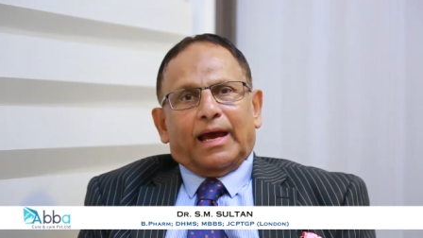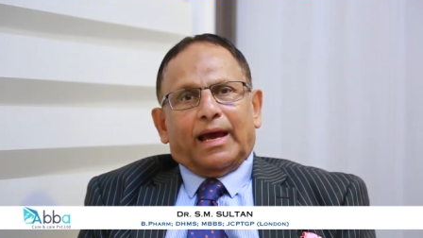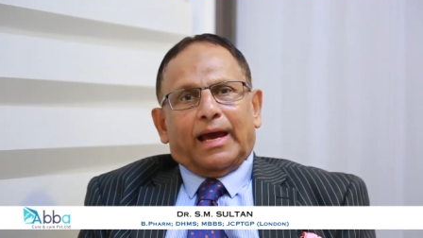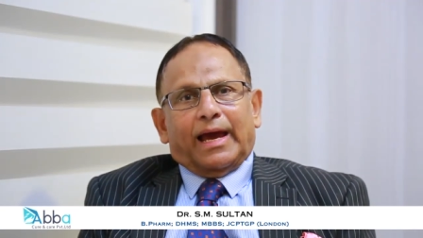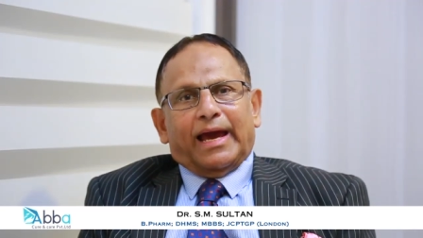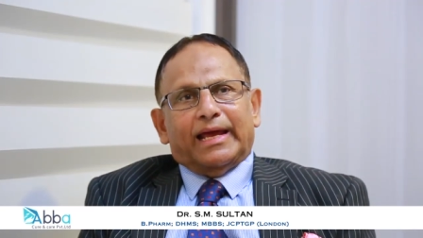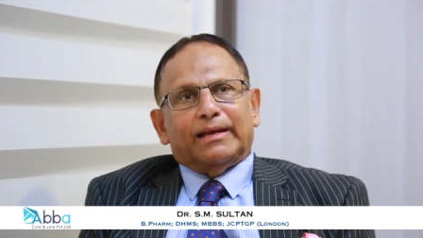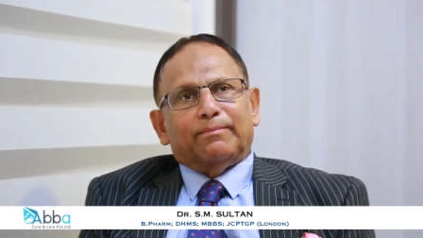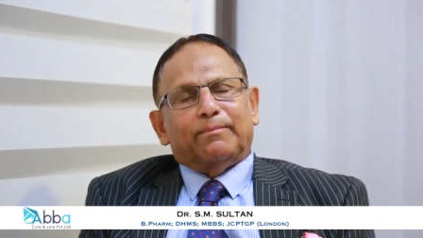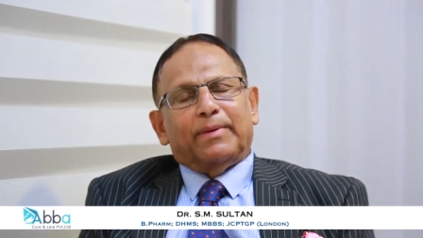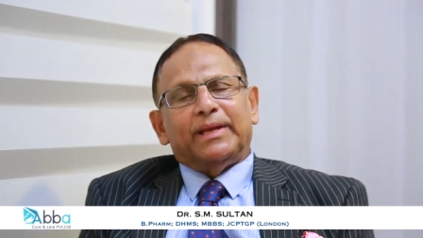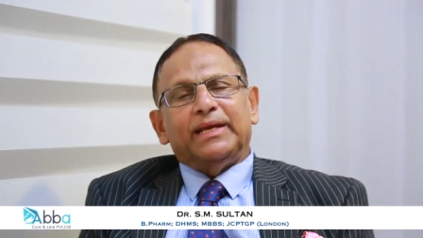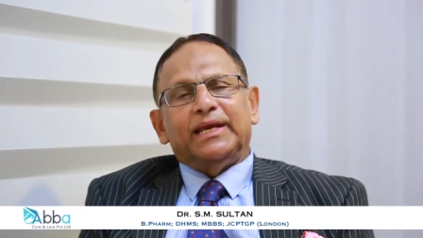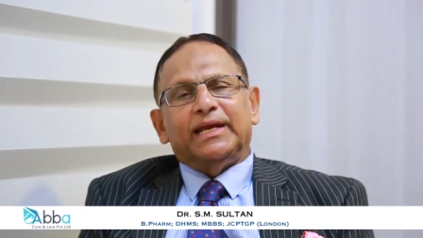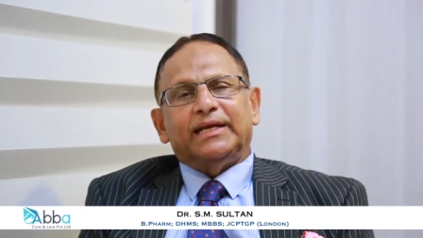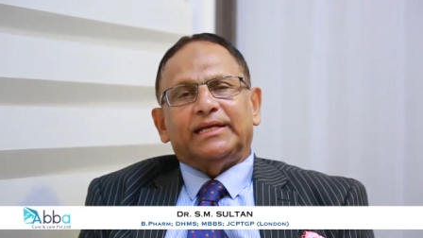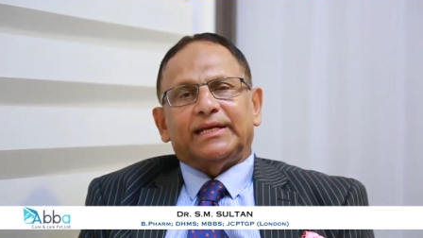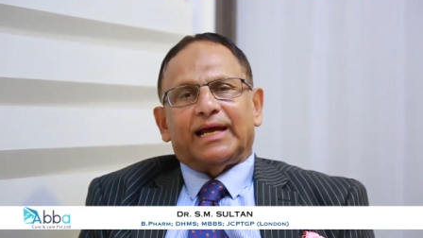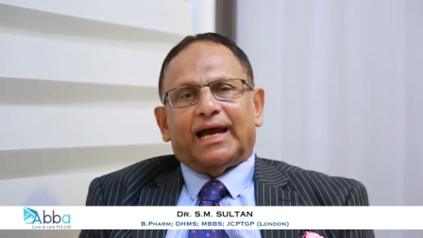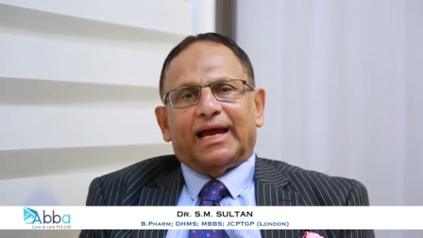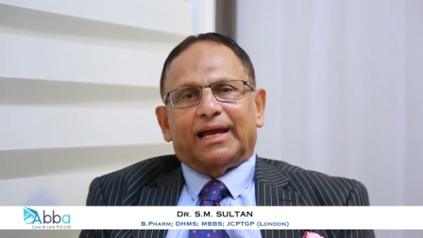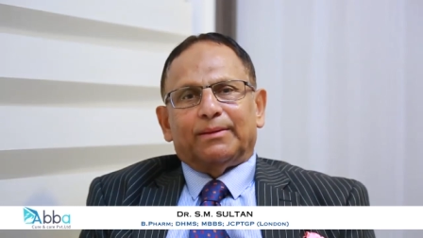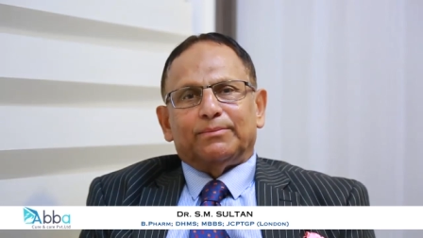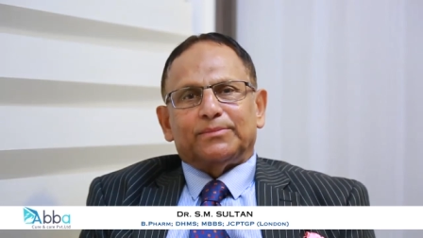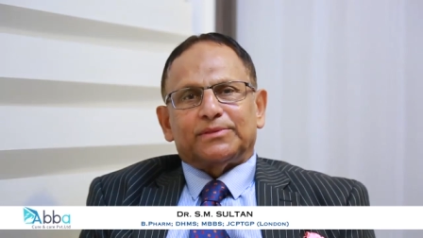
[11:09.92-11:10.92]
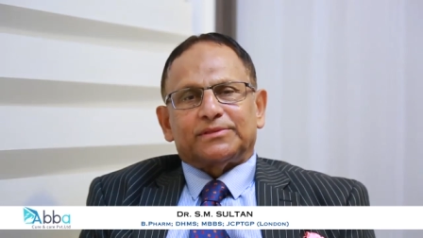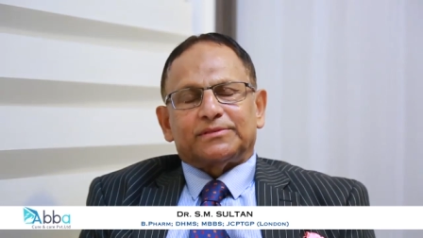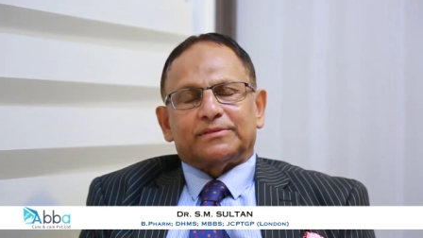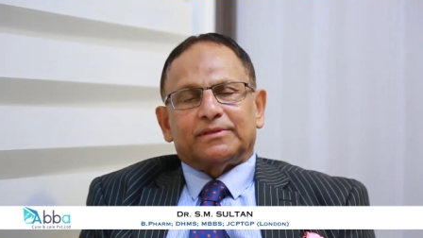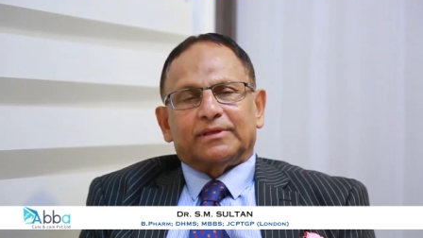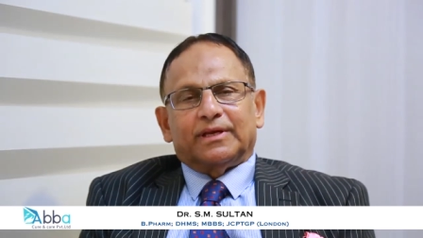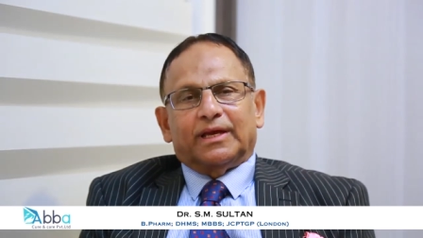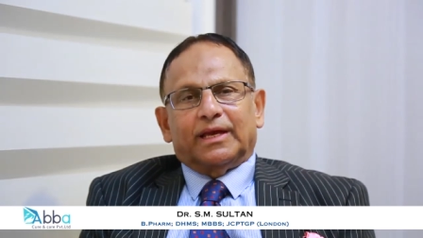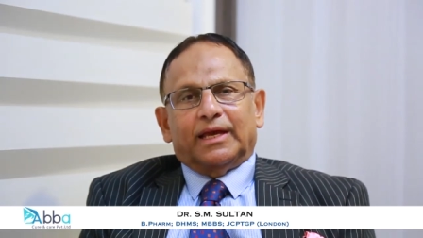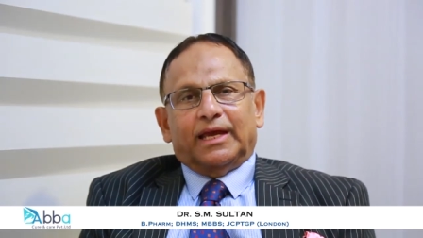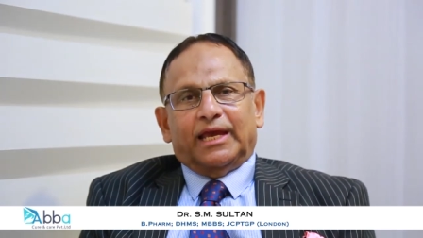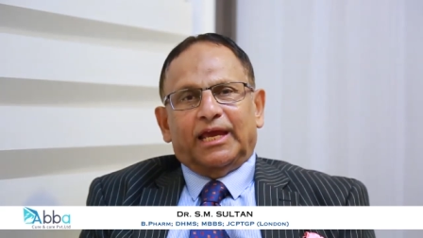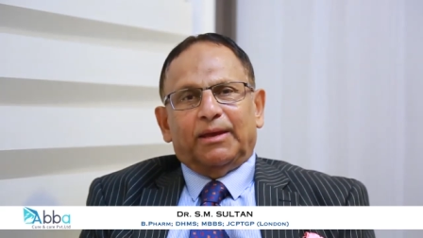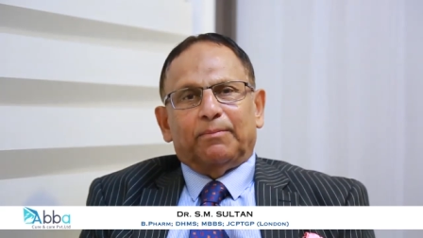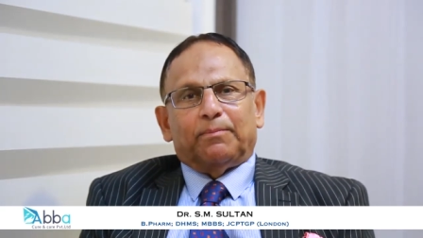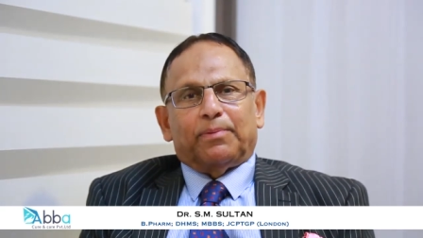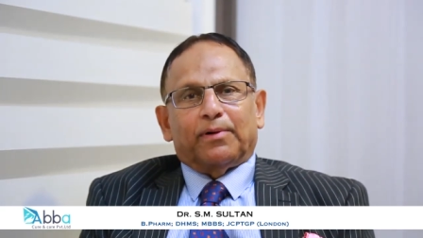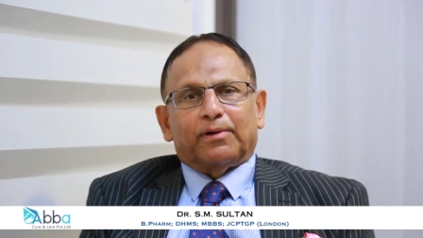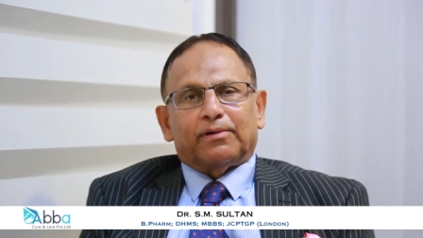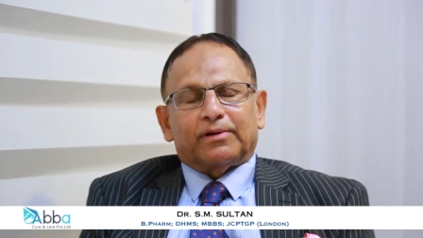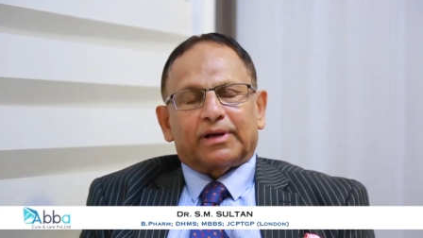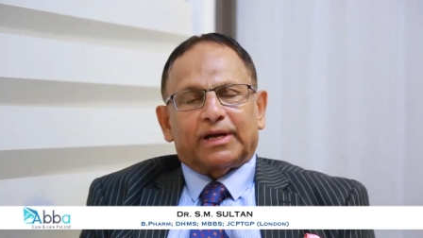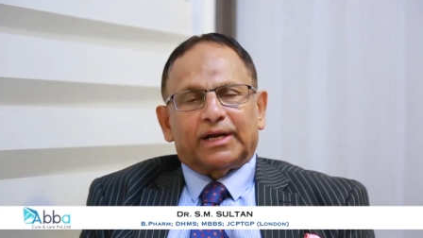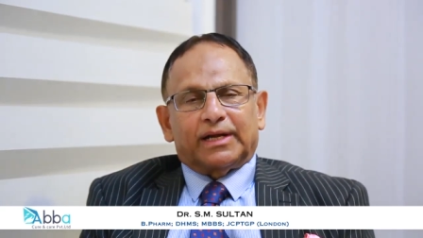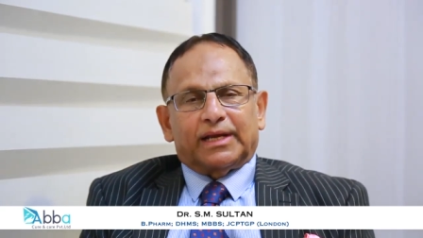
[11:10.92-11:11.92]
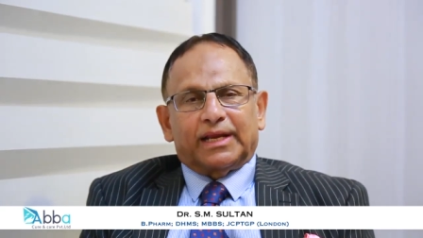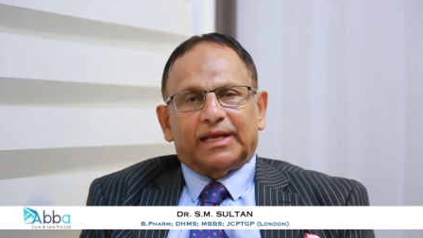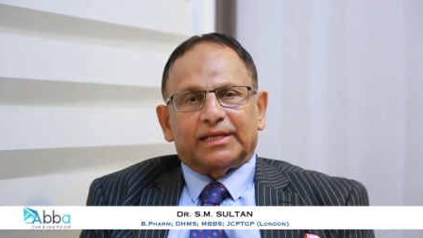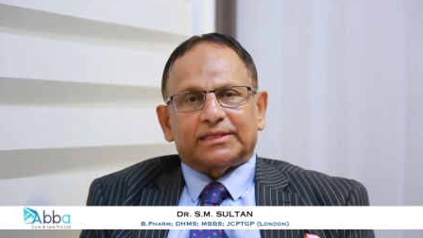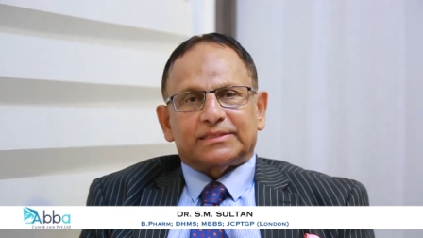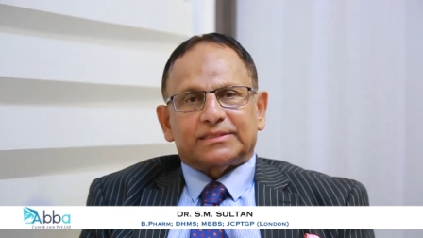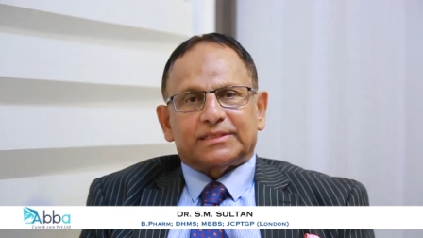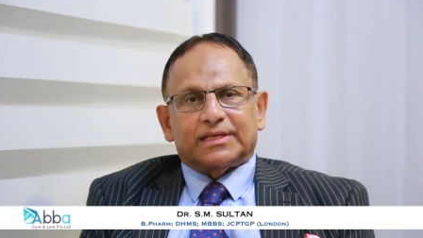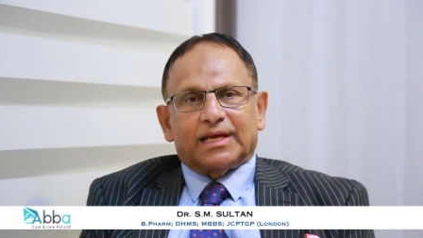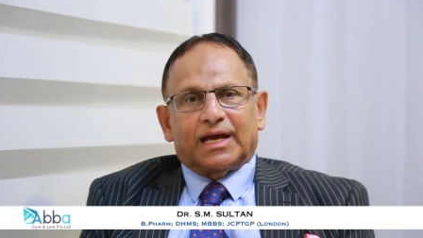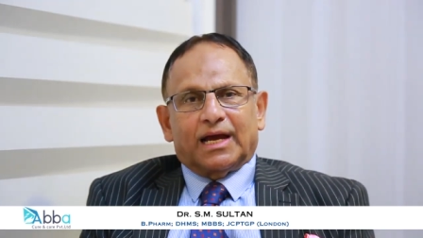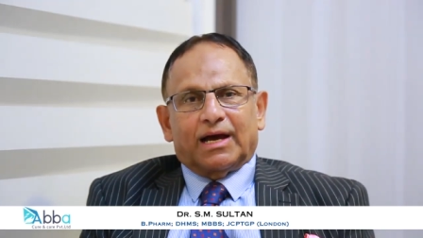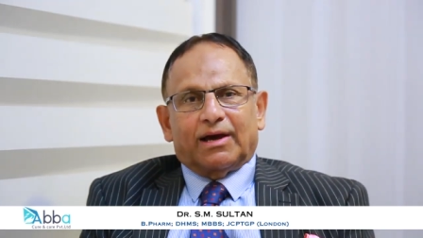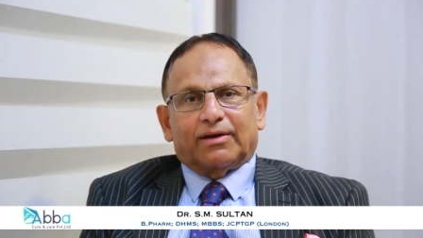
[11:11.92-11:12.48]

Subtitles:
and many times, Hippocrates,